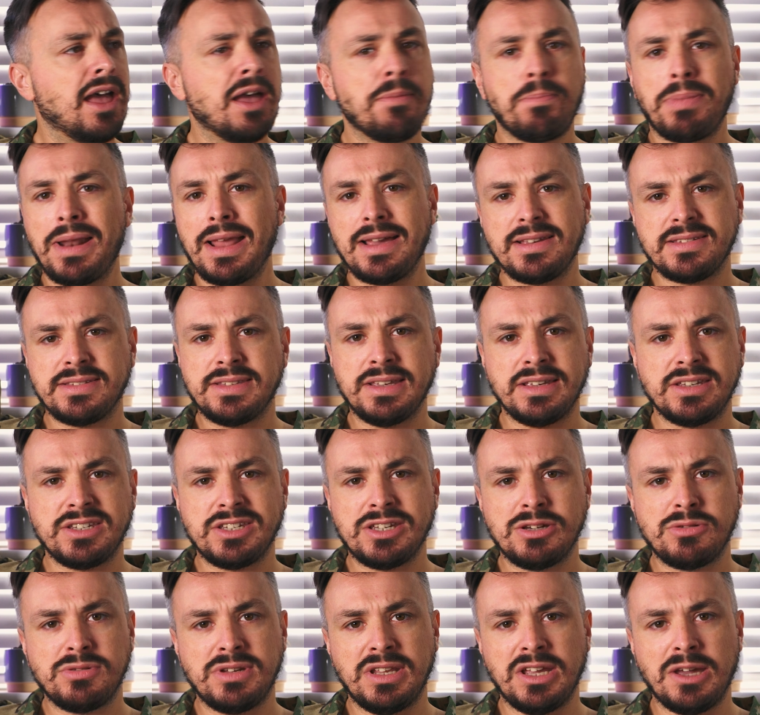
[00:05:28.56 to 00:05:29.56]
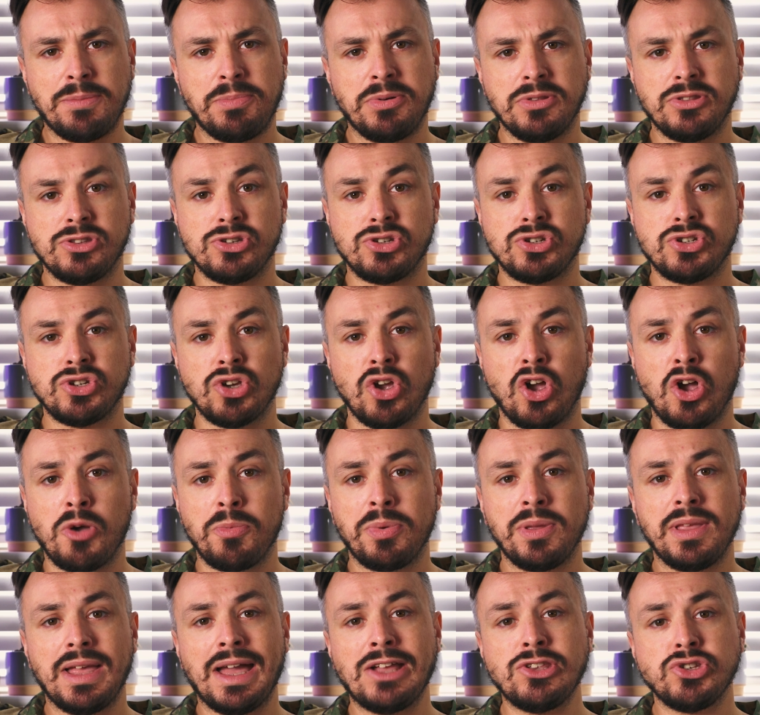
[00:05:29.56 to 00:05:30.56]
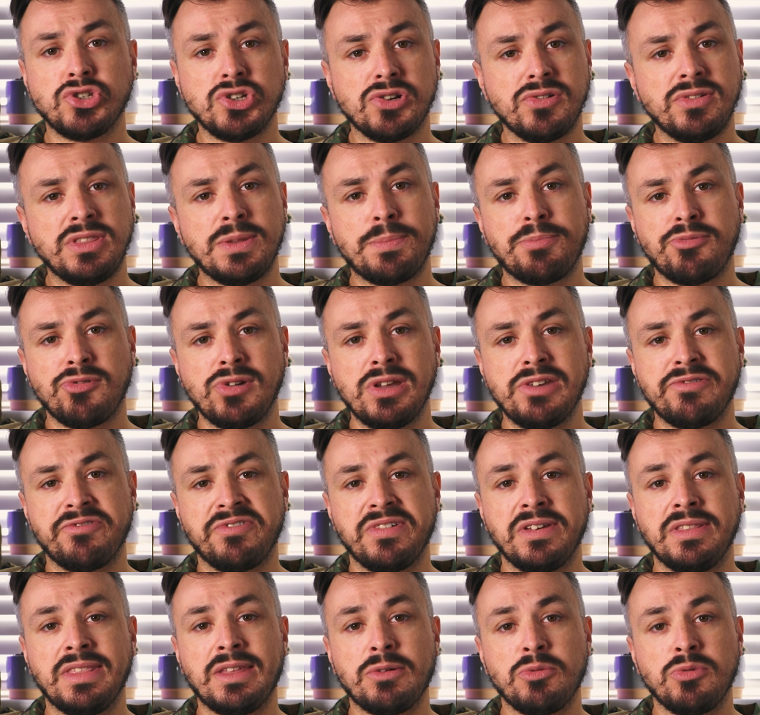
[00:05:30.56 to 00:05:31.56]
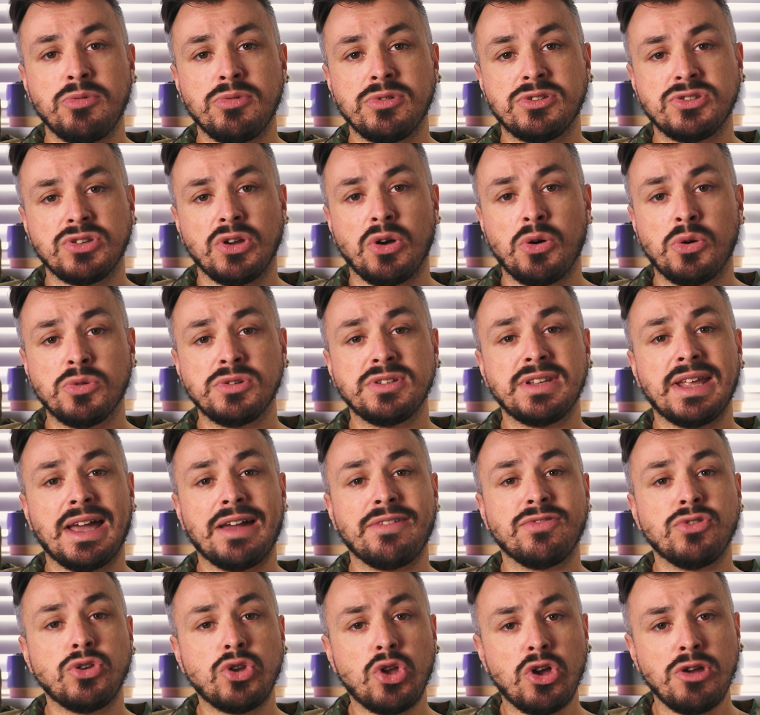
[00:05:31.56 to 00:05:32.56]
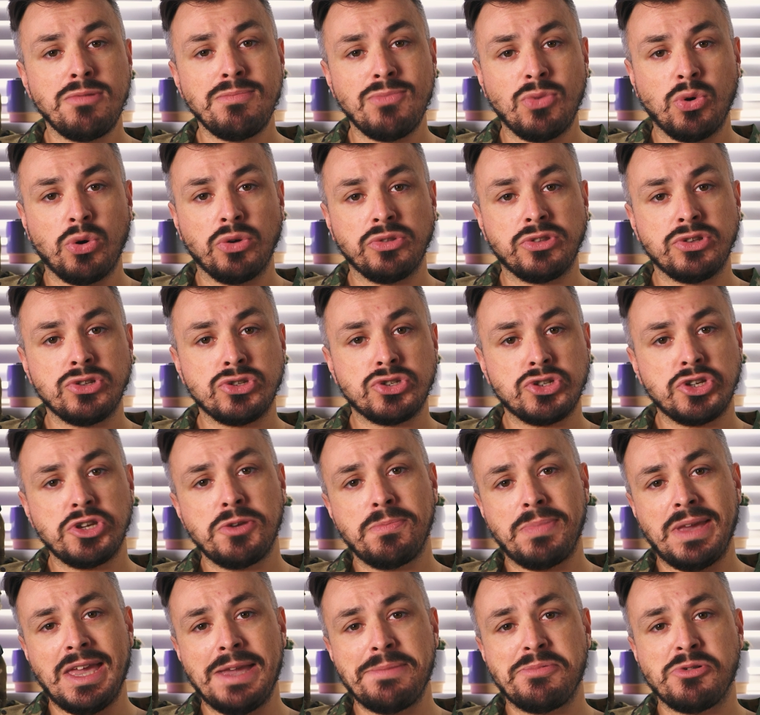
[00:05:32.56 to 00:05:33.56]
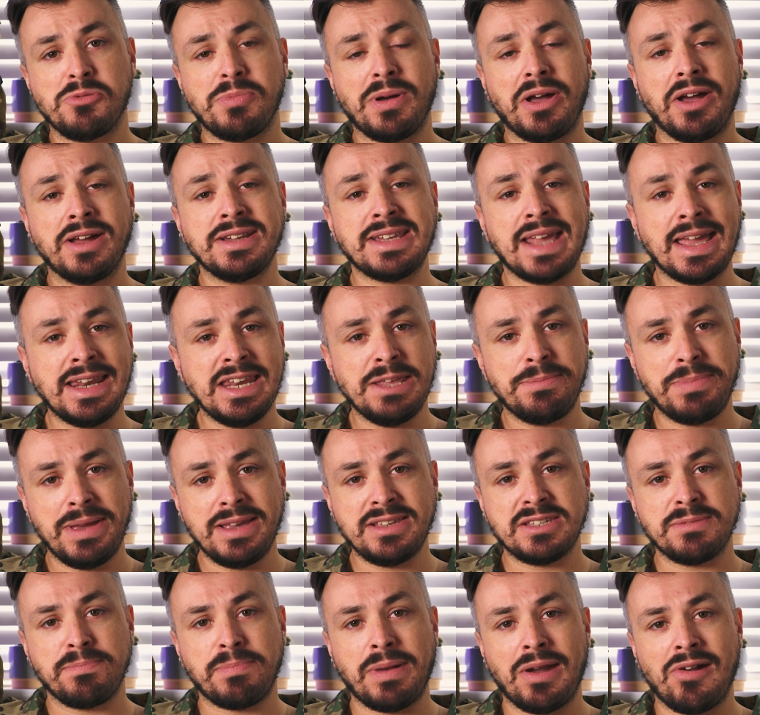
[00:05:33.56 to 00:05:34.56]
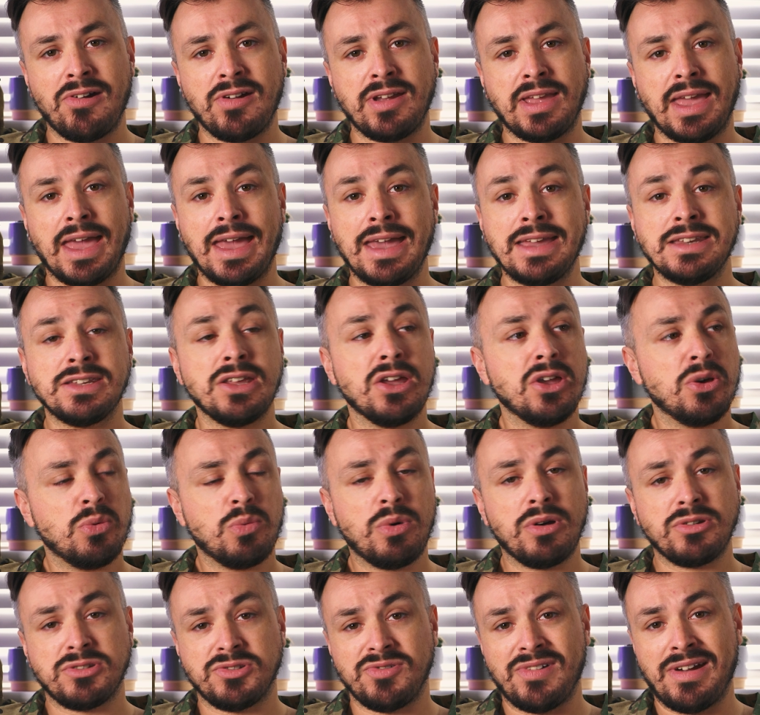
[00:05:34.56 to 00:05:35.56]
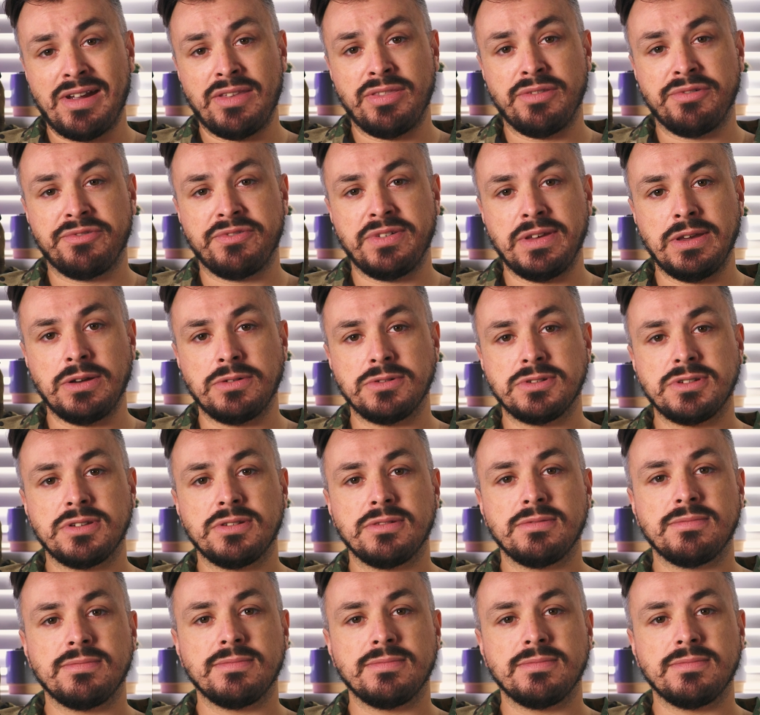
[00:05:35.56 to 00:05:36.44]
plastic shielding up at the shop, and during the briefing that we were told to have no more than 2 people behind any piece of barricade whilst we're out in the field.